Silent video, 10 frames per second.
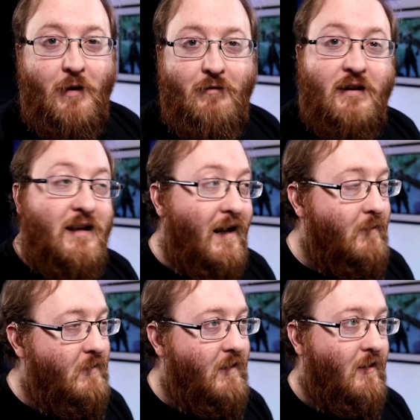have an attacking
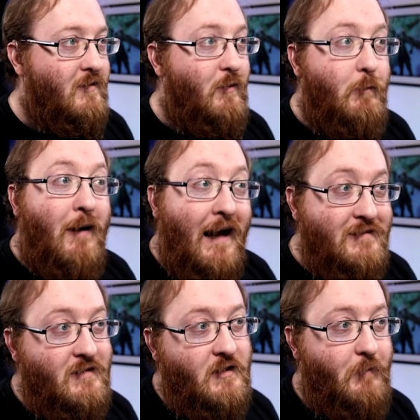mentality, we pass
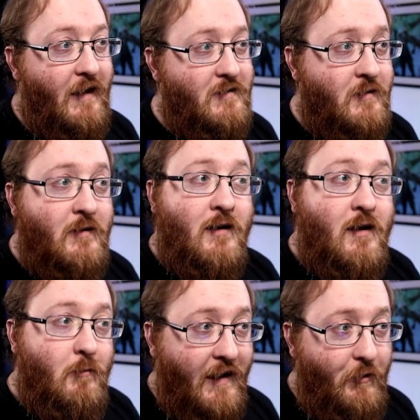into space,
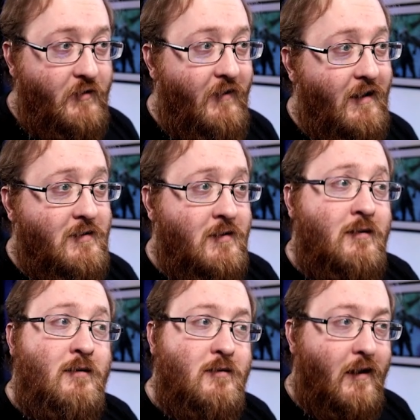play out defence,
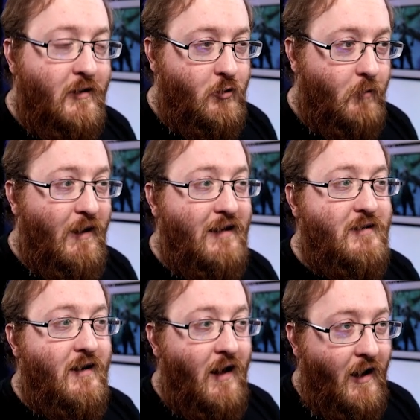slightly short
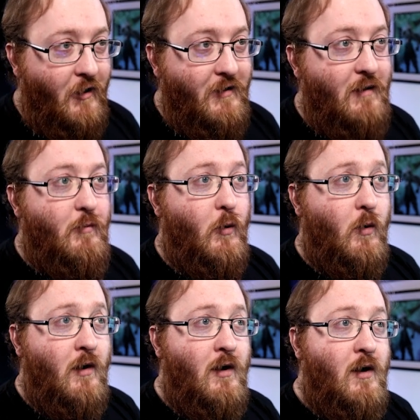passing, higher tempo.
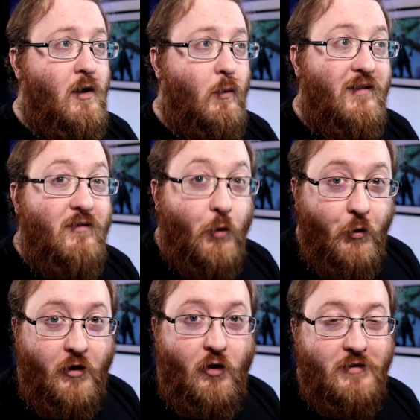We float
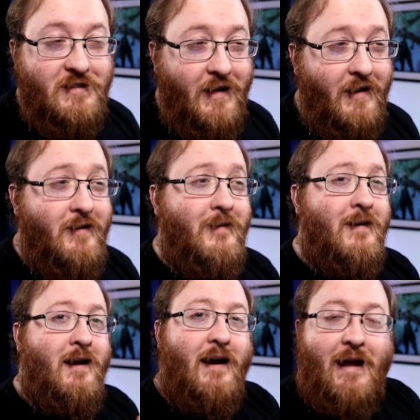the crosses in.
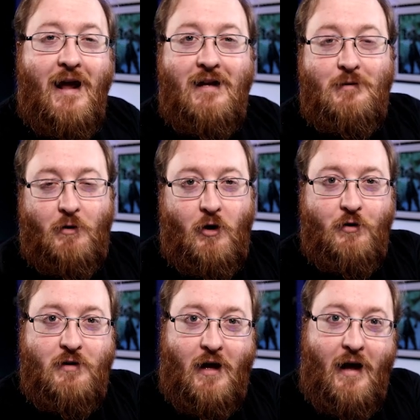Again, it's
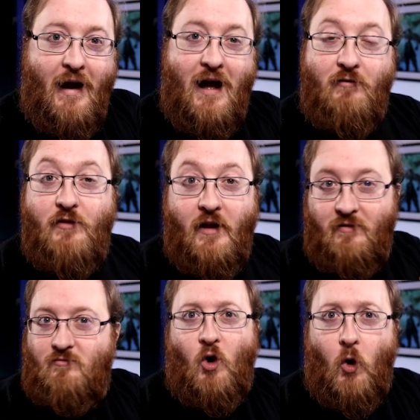because I have the
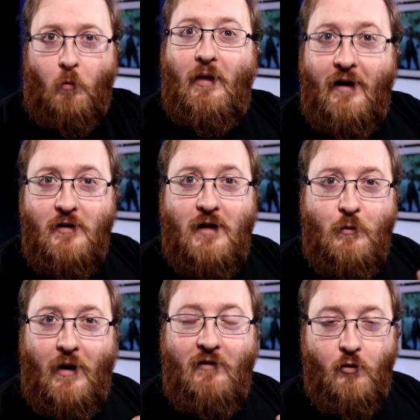tall players, that's
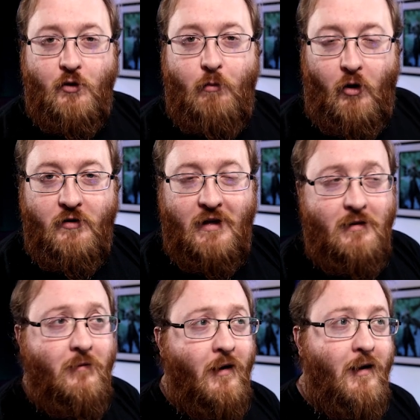why I float the balls
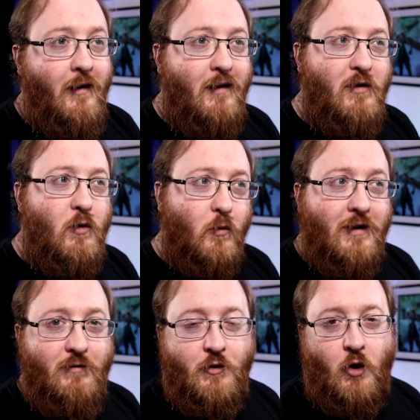in. If you don't
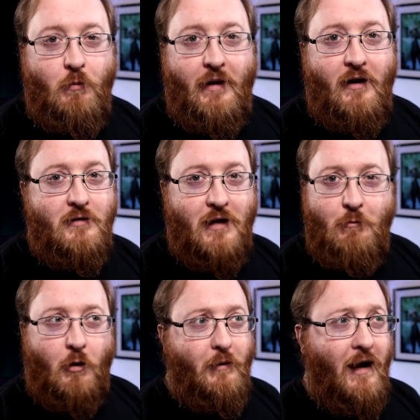have the tall players, I'd
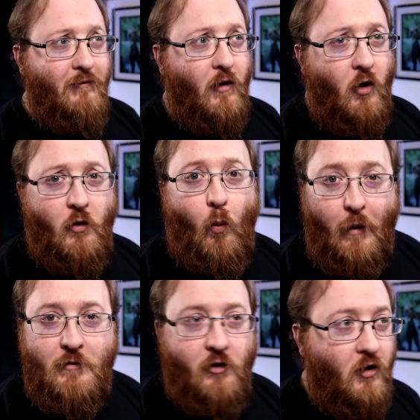probably have it on
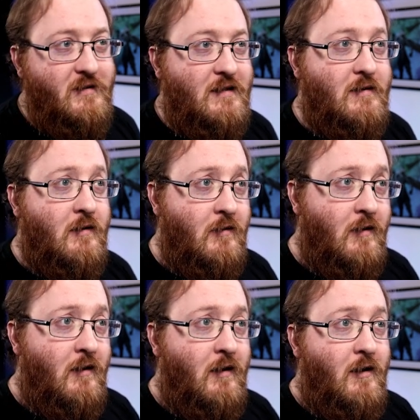whipped crosses. So
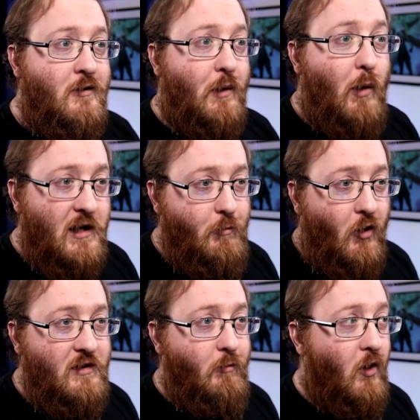we work the ball
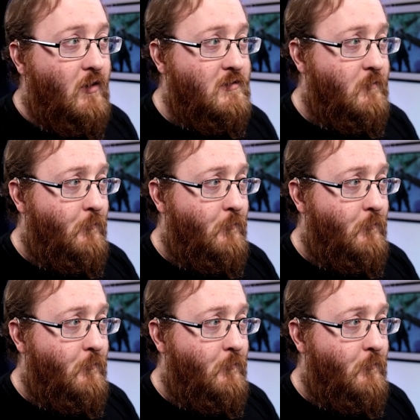into box,